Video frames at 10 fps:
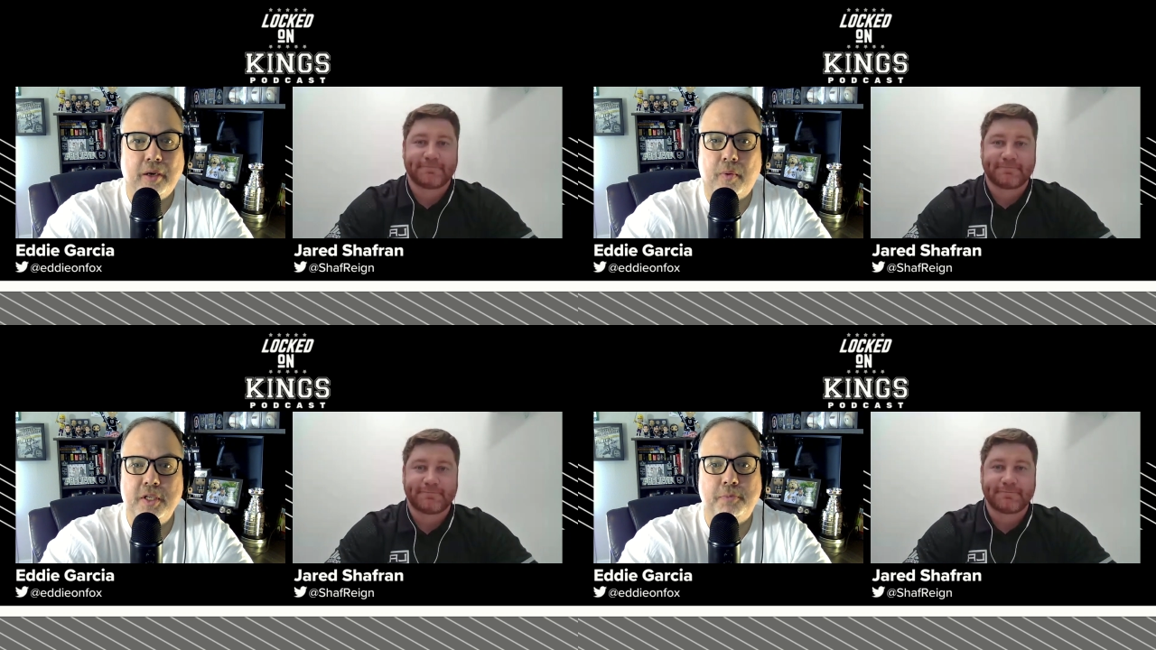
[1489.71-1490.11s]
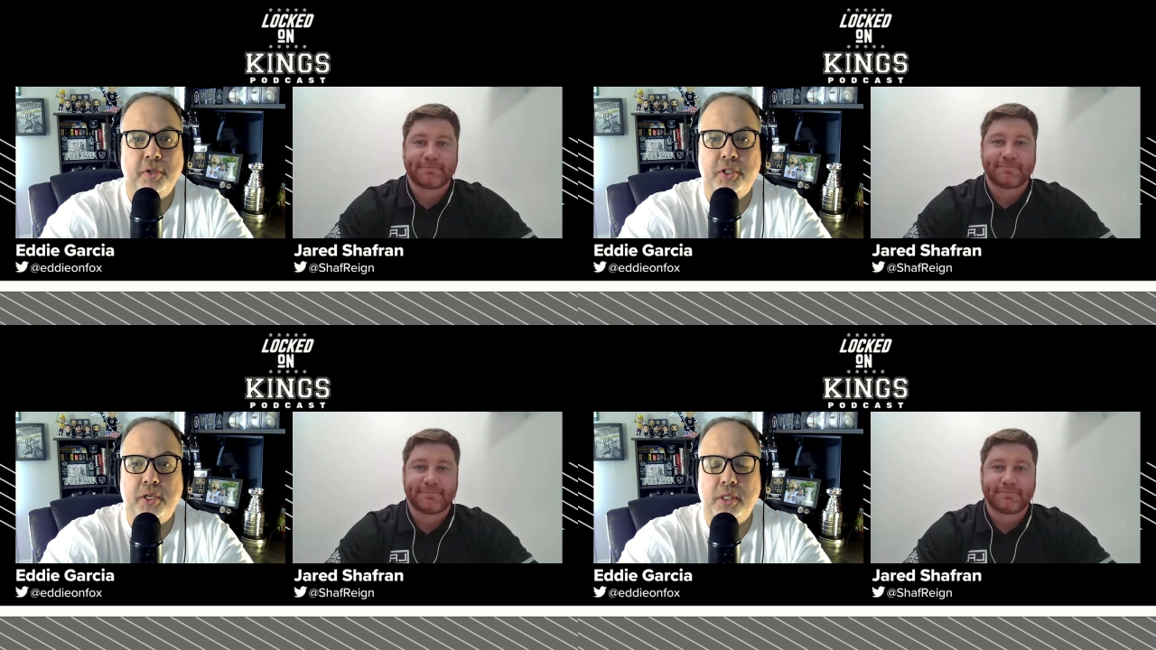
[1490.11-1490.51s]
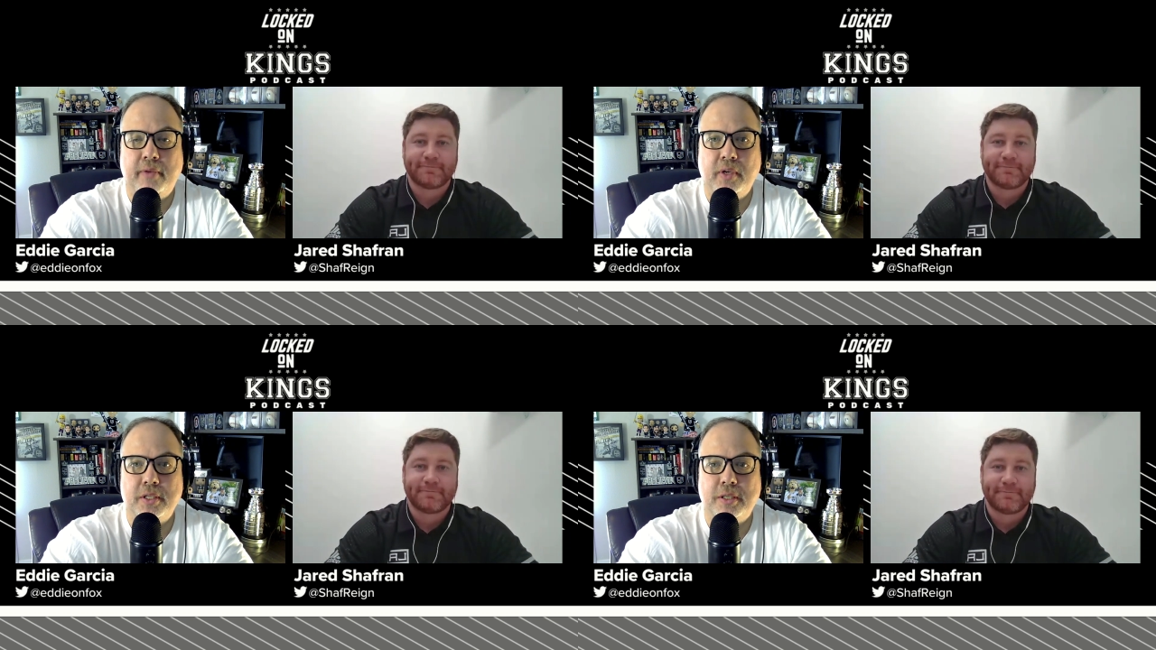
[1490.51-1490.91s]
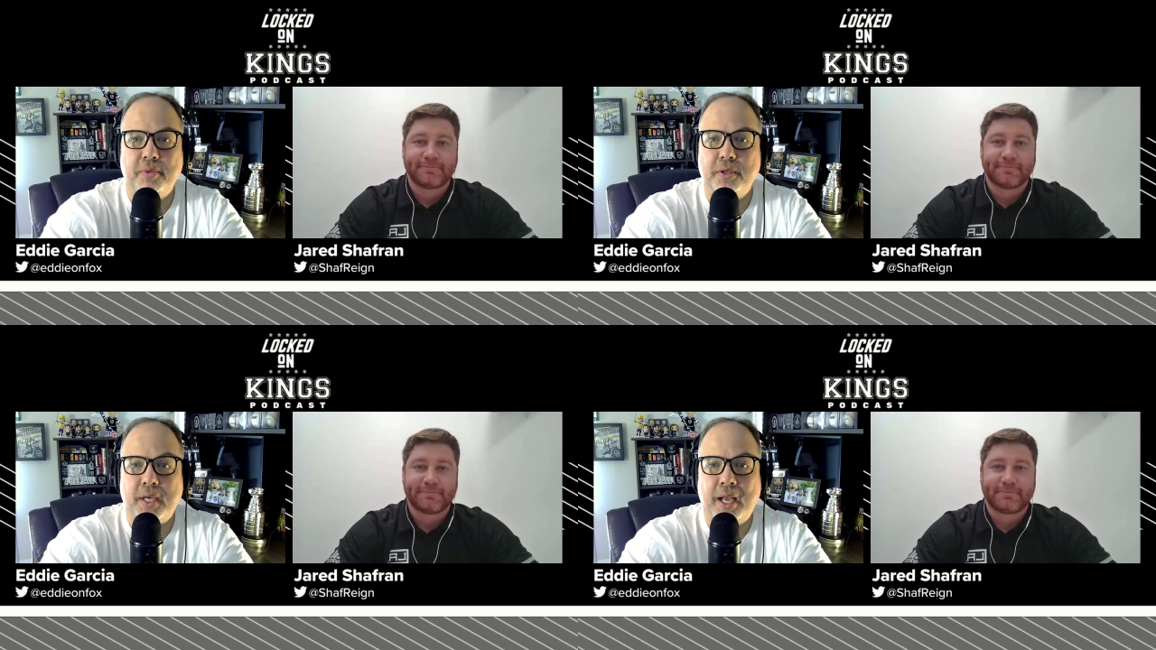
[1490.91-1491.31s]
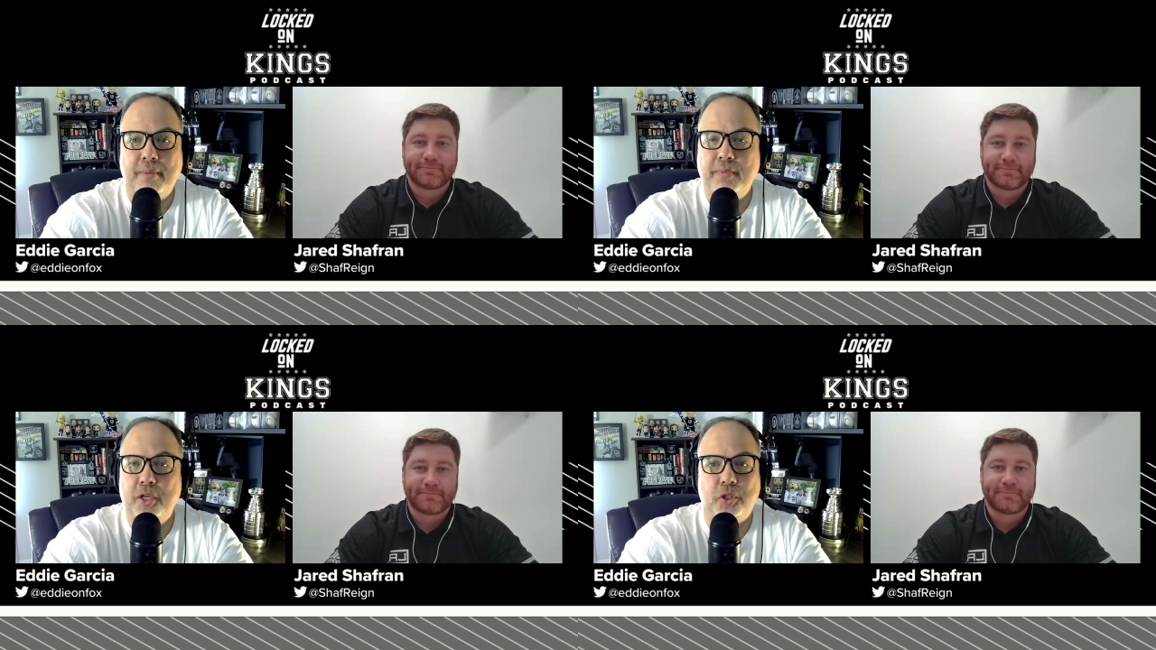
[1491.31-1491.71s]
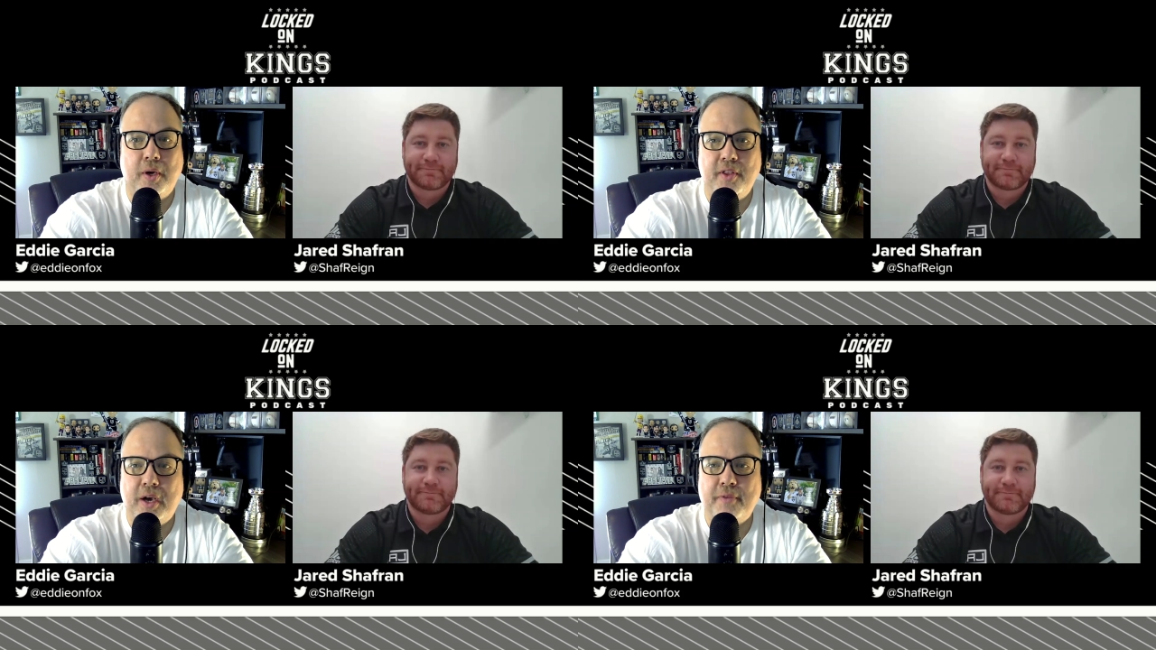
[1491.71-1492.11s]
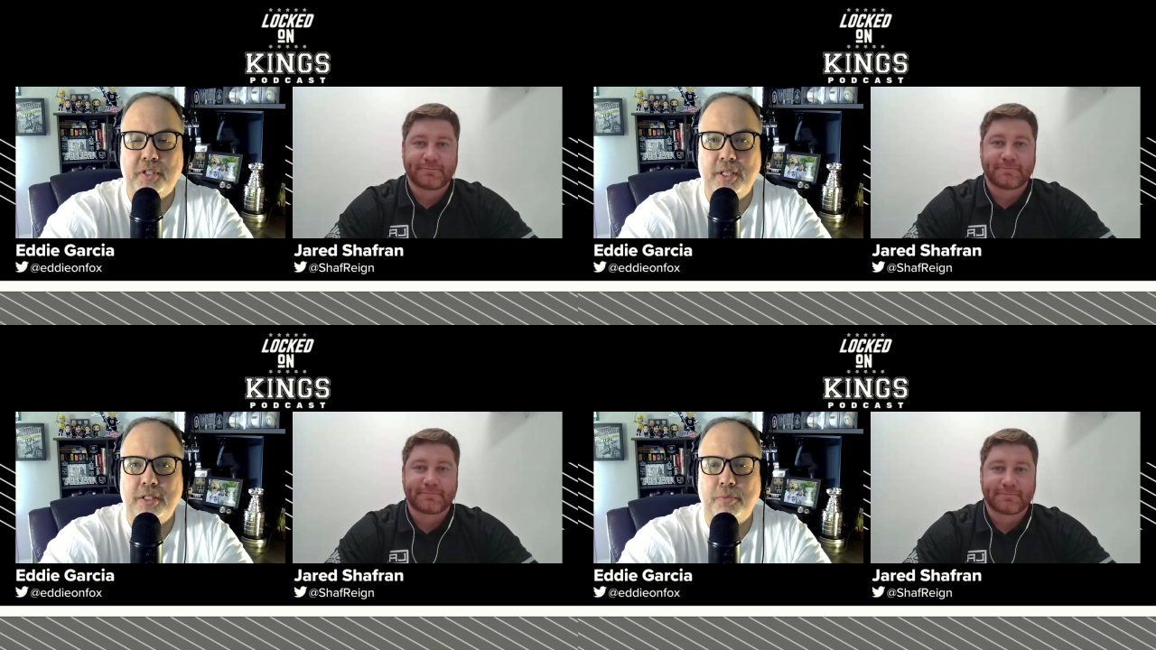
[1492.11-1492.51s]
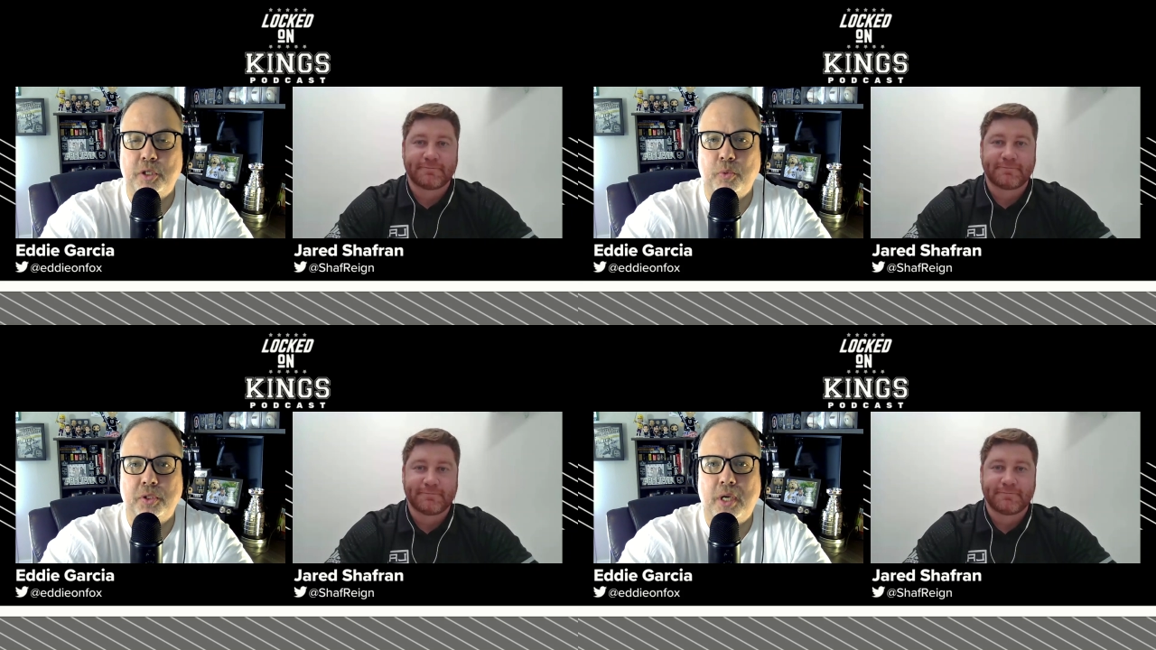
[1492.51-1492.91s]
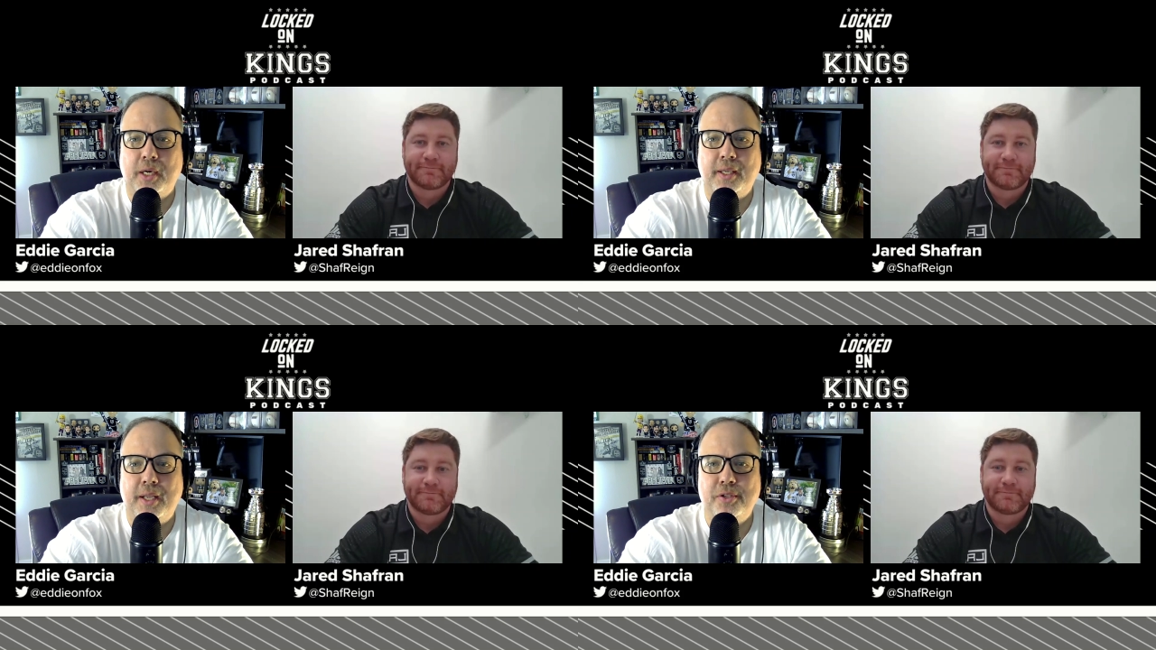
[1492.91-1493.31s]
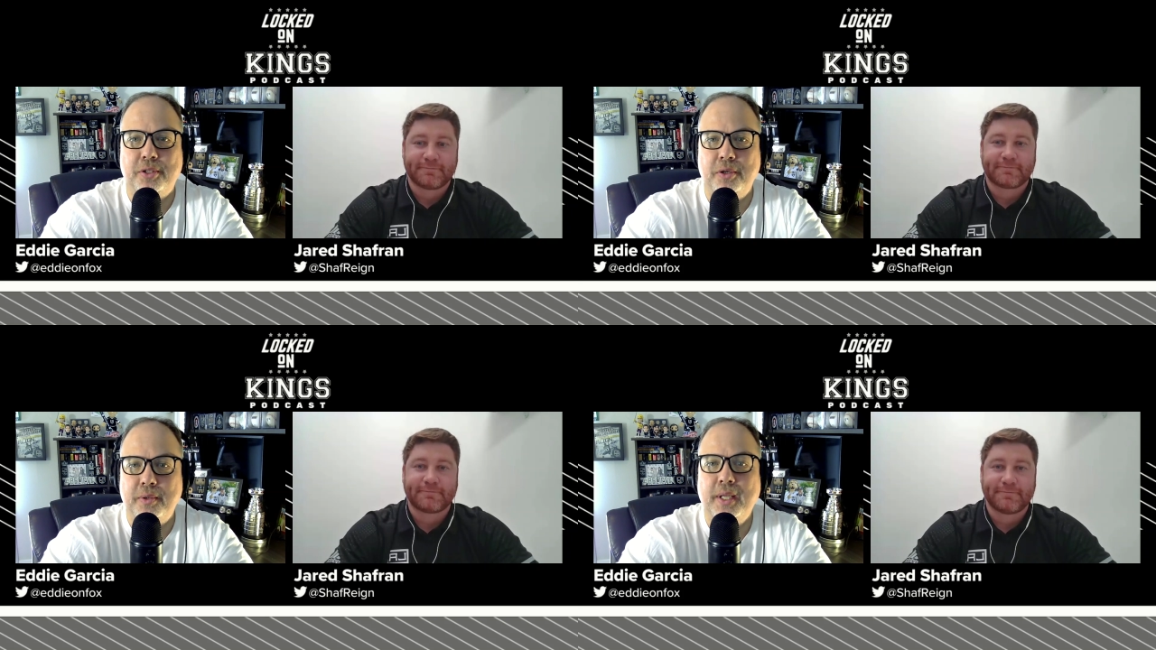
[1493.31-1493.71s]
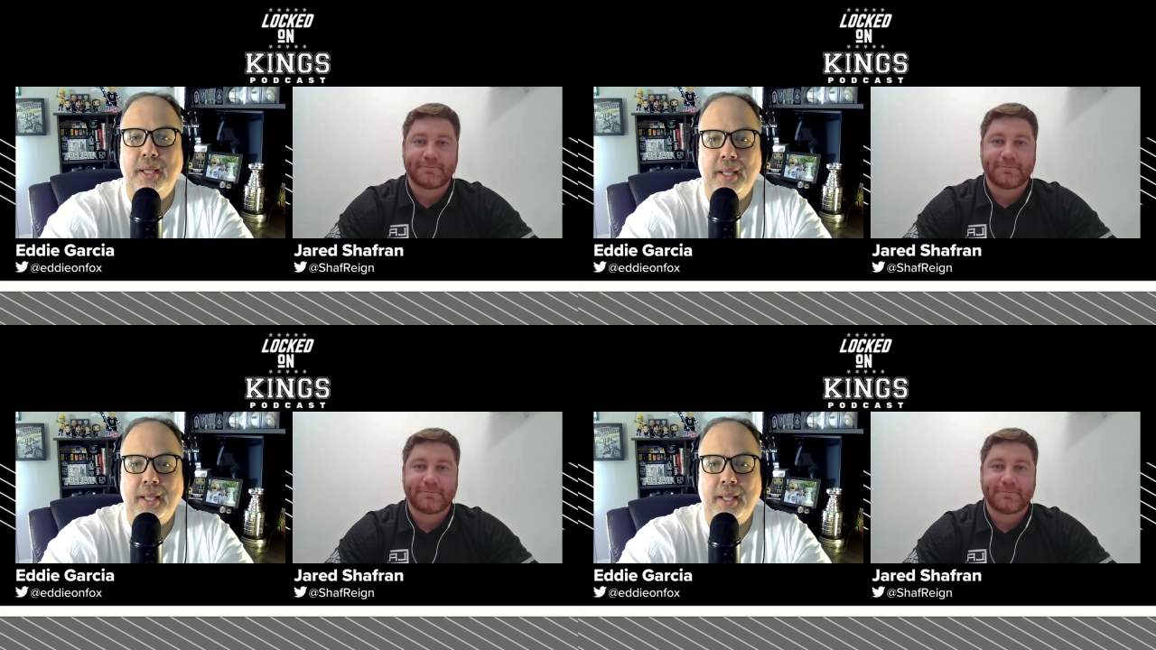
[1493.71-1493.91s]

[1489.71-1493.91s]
Speaker 1: Always appreciate you giving us some of your time. Enjoy the off season. I'm sure we'll talk again soon.